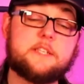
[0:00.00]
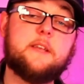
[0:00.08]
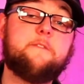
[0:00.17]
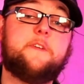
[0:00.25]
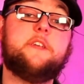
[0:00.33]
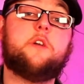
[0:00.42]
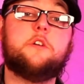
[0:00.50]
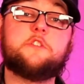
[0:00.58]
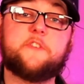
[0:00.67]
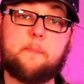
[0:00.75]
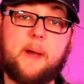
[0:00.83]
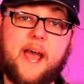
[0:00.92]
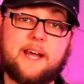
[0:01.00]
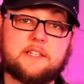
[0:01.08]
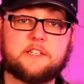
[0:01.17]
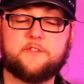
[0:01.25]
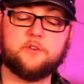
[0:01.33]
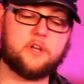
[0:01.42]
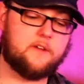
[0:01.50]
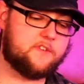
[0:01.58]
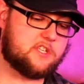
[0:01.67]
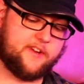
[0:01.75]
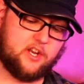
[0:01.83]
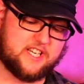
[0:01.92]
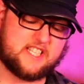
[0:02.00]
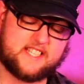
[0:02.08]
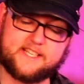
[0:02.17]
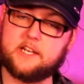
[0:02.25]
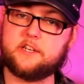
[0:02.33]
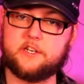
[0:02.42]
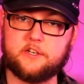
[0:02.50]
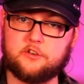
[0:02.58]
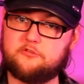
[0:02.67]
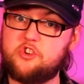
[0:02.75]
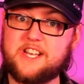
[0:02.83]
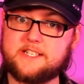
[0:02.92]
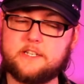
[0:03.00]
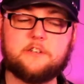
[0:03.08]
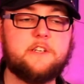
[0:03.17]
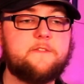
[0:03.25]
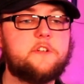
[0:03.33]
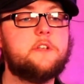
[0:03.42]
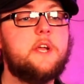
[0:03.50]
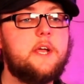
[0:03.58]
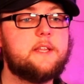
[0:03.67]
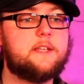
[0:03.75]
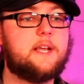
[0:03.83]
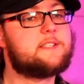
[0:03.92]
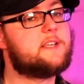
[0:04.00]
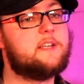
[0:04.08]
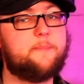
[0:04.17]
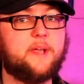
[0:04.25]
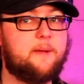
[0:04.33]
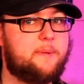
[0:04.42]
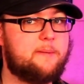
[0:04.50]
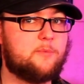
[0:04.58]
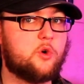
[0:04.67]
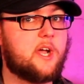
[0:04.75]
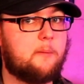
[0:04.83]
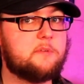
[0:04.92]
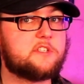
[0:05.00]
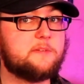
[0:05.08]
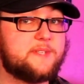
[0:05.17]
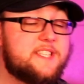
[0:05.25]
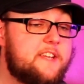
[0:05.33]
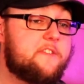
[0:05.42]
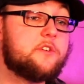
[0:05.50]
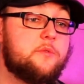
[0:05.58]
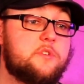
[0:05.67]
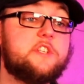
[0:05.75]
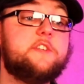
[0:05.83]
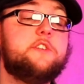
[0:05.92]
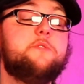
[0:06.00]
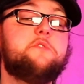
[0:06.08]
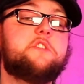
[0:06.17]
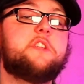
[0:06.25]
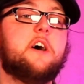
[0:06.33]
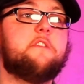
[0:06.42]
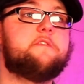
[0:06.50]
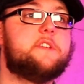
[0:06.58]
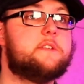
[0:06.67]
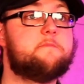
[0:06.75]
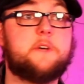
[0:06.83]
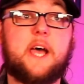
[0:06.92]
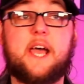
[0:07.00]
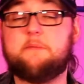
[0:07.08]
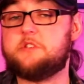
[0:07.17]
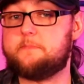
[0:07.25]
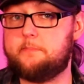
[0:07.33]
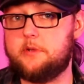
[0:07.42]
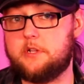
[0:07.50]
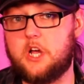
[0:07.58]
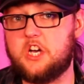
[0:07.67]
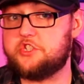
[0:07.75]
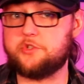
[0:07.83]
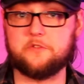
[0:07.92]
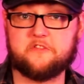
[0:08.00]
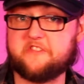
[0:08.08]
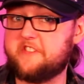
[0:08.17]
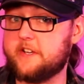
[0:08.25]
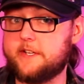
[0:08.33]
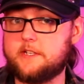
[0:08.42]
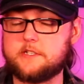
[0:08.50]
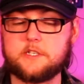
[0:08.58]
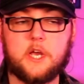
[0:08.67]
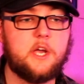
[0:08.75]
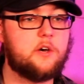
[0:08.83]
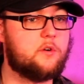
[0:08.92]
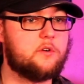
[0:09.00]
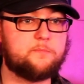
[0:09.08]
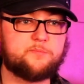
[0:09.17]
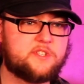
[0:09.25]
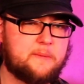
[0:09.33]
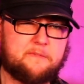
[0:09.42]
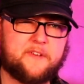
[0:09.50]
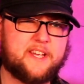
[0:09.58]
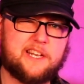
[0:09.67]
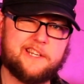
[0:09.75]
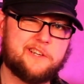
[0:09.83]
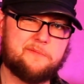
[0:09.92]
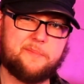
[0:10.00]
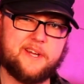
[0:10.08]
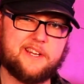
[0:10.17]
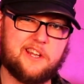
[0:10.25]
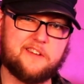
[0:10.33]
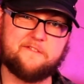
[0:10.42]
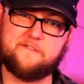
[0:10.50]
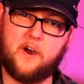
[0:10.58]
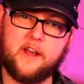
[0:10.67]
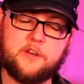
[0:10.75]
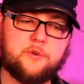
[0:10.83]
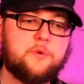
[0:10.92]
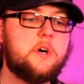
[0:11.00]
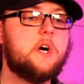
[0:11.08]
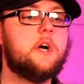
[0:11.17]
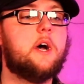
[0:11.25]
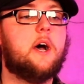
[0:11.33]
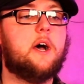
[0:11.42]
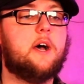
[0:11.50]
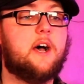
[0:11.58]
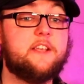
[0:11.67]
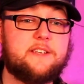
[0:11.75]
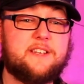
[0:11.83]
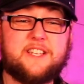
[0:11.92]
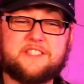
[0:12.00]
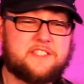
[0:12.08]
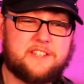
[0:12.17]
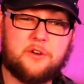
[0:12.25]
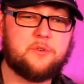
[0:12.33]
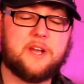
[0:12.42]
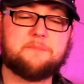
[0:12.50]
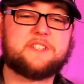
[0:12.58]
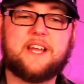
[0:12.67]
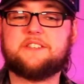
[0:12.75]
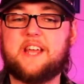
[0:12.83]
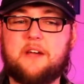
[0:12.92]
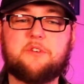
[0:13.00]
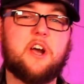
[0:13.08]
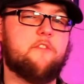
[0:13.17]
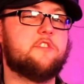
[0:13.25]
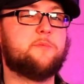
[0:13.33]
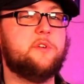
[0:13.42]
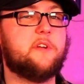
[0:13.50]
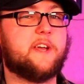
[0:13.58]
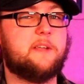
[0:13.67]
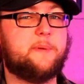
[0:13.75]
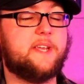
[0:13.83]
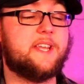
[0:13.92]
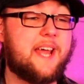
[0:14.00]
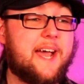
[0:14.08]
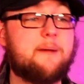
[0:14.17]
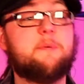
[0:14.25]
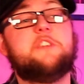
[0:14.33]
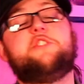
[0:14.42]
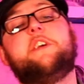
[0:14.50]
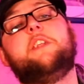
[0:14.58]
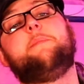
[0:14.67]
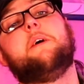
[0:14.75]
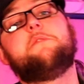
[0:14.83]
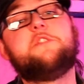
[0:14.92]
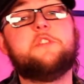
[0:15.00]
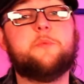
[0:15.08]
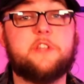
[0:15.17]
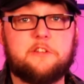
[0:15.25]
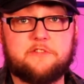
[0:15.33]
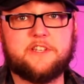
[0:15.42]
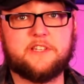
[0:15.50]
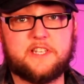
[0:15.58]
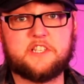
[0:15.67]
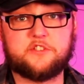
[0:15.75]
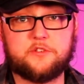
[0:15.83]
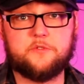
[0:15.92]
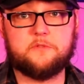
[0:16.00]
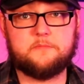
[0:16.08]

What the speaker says: Same thing goes for the pads. If you're going for something like silicone or resin or even, then that's going to be a bit more cumbersome and difficult to use stuff than perhaps plush or fleece or something a little bit like vinyl. It all comes down to how comfortable you're going to be and how much you're going to be able to do when you're in this suit.